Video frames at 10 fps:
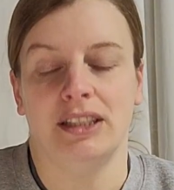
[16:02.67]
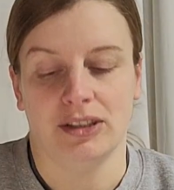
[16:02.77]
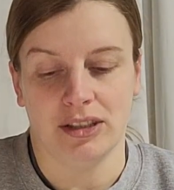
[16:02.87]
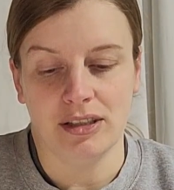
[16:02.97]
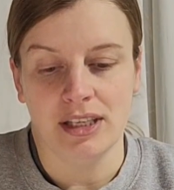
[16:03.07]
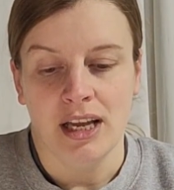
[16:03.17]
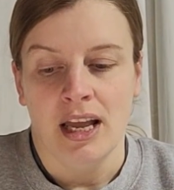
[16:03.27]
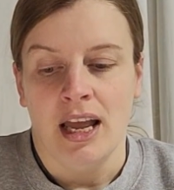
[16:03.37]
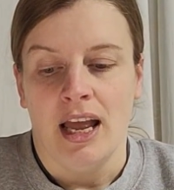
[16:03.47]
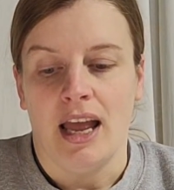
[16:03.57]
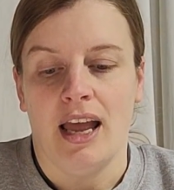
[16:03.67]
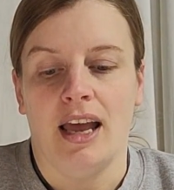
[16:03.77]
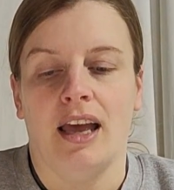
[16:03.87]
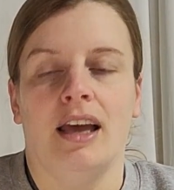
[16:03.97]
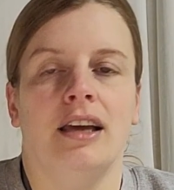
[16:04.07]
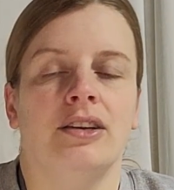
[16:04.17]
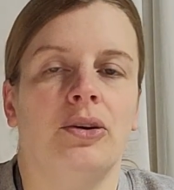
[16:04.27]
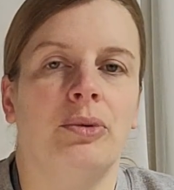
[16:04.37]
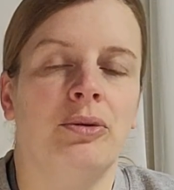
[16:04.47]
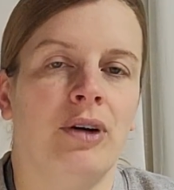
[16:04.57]
ears, and
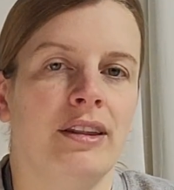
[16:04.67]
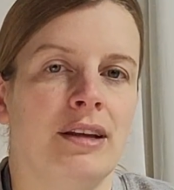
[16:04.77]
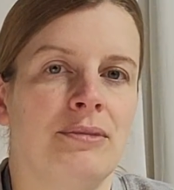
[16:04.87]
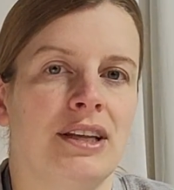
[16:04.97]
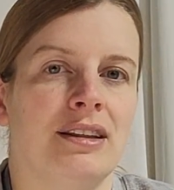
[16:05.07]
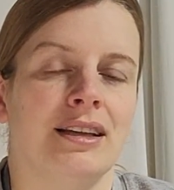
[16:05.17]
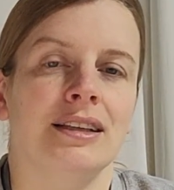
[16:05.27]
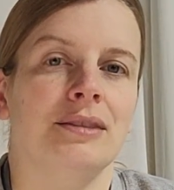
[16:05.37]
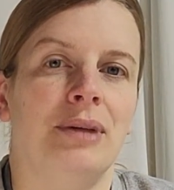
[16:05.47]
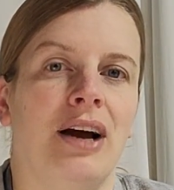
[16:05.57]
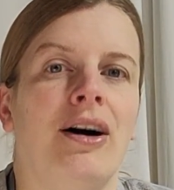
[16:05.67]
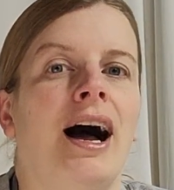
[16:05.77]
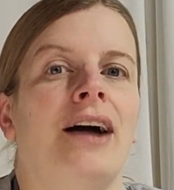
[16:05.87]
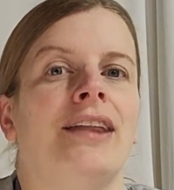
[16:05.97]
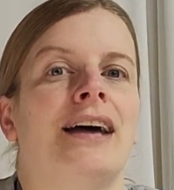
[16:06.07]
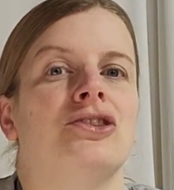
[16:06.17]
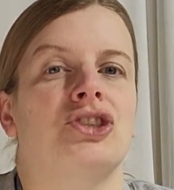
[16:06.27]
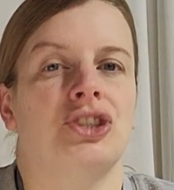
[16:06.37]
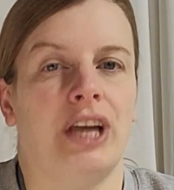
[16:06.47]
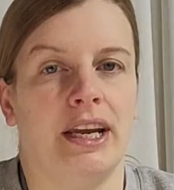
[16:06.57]
we want them to think about how that
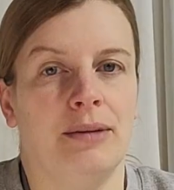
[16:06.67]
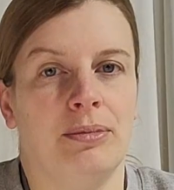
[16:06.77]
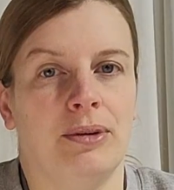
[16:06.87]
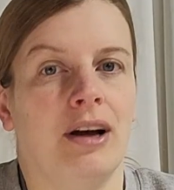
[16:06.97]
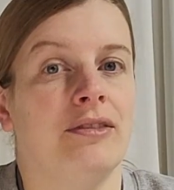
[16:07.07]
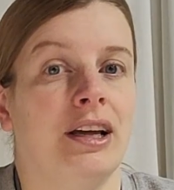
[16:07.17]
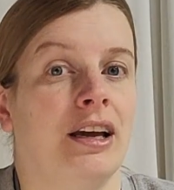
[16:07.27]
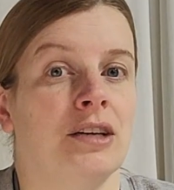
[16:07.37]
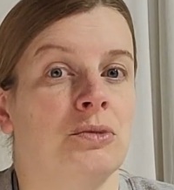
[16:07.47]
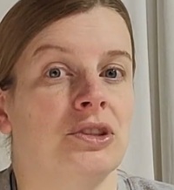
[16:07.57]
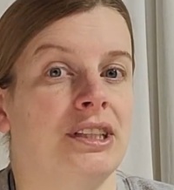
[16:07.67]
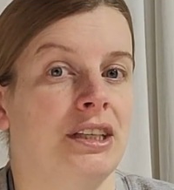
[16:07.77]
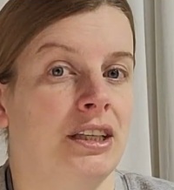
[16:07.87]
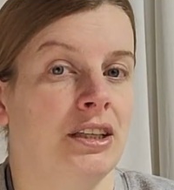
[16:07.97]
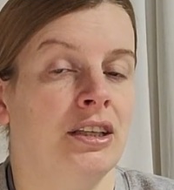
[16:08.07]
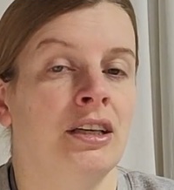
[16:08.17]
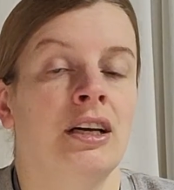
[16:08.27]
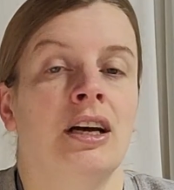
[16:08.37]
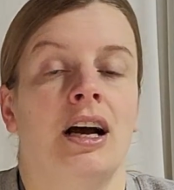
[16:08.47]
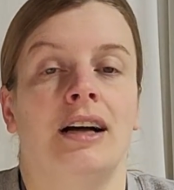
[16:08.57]
shape of the animal's ear
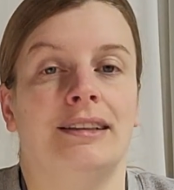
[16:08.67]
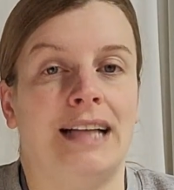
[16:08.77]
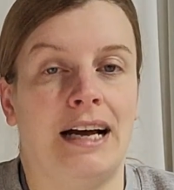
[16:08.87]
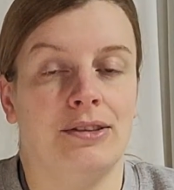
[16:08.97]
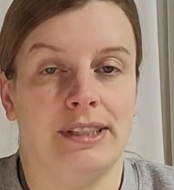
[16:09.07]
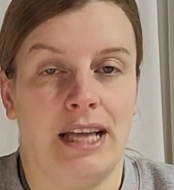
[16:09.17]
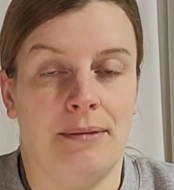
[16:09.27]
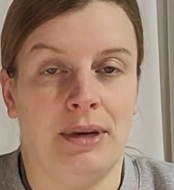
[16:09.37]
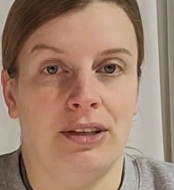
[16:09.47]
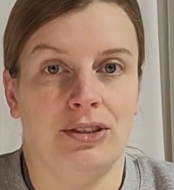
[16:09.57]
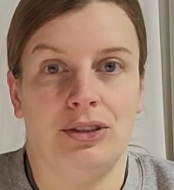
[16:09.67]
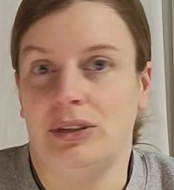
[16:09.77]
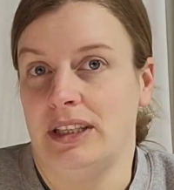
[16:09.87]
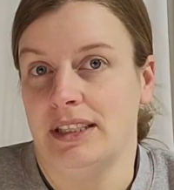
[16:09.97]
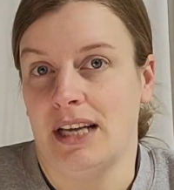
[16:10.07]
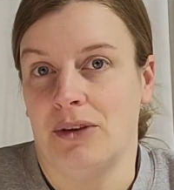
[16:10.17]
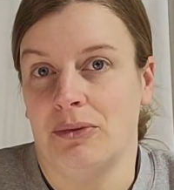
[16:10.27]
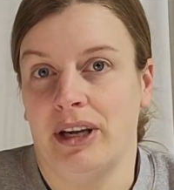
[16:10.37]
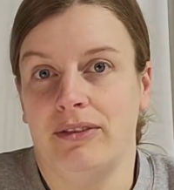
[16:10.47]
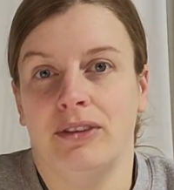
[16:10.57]
allows them to get the sound
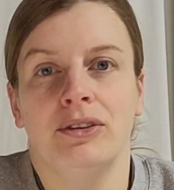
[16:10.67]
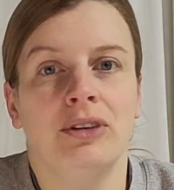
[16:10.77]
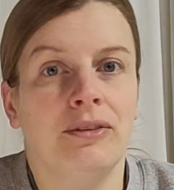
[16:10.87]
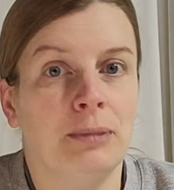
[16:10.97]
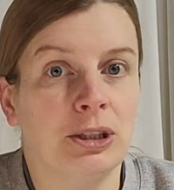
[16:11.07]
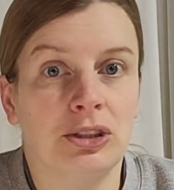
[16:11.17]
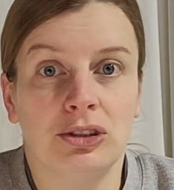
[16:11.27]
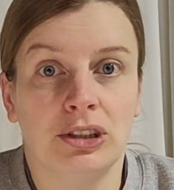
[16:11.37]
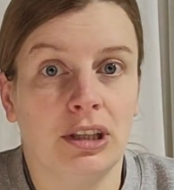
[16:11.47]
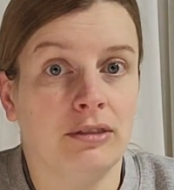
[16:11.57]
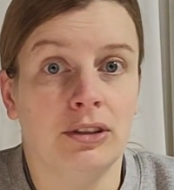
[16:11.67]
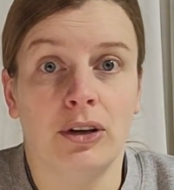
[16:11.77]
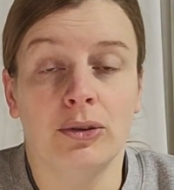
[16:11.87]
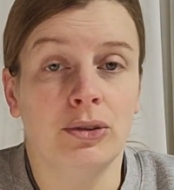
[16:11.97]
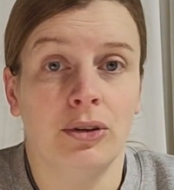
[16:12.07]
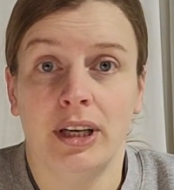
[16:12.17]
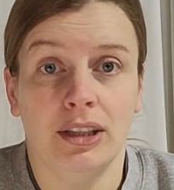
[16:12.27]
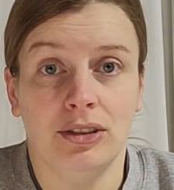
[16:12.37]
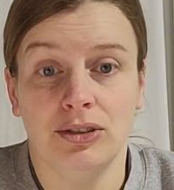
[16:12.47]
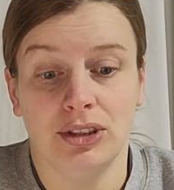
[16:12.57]
wave. If you have pictures of your own, go ahead
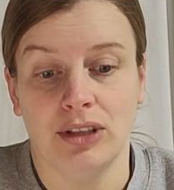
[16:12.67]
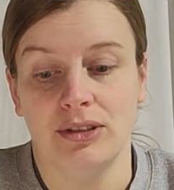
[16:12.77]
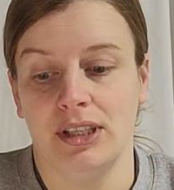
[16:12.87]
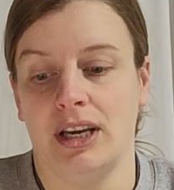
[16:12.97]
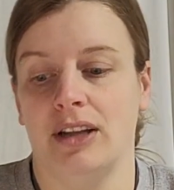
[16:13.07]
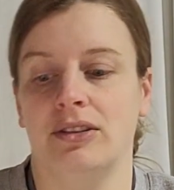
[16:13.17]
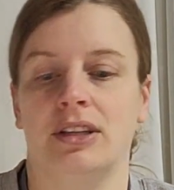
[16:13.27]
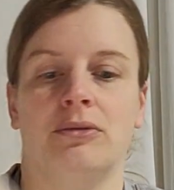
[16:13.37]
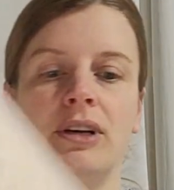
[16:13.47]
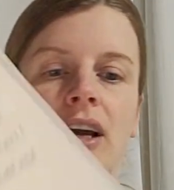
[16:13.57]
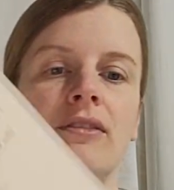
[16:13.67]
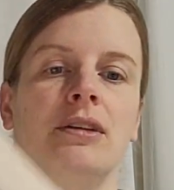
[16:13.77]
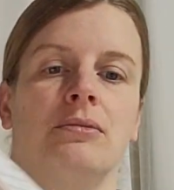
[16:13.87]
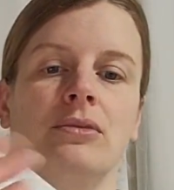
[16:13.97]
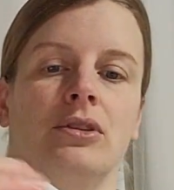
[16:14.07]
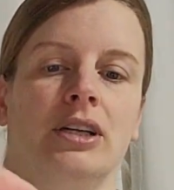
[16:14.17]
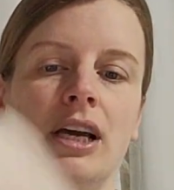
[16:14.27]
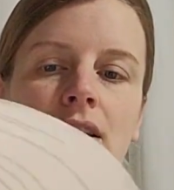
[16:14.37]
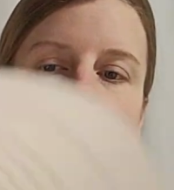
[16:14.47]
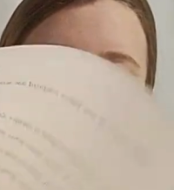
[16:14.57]
and use those. The other thing we have them look
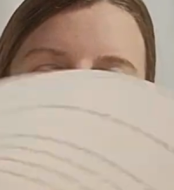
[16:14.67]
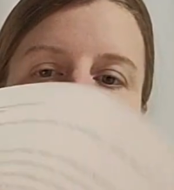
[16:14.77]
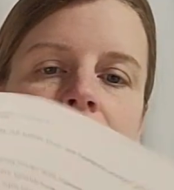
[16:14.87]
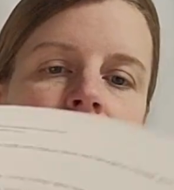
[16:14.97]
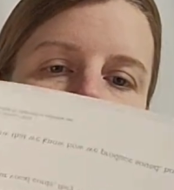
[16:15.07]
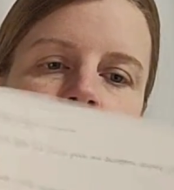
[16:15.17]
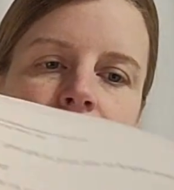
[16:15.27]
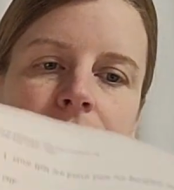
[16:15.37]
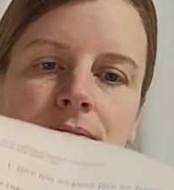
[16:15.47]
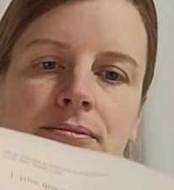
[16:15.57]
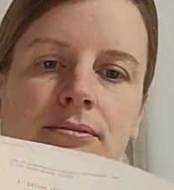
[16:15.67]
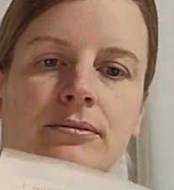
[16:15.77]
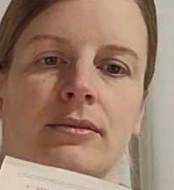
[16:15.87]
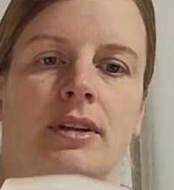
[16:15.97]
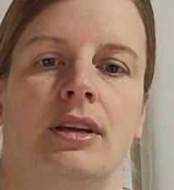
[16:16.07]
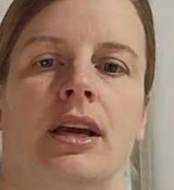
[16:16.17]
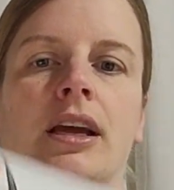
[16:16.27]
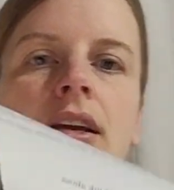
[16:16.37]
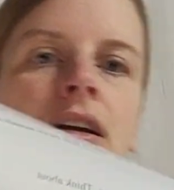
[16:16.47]
at though is, okay,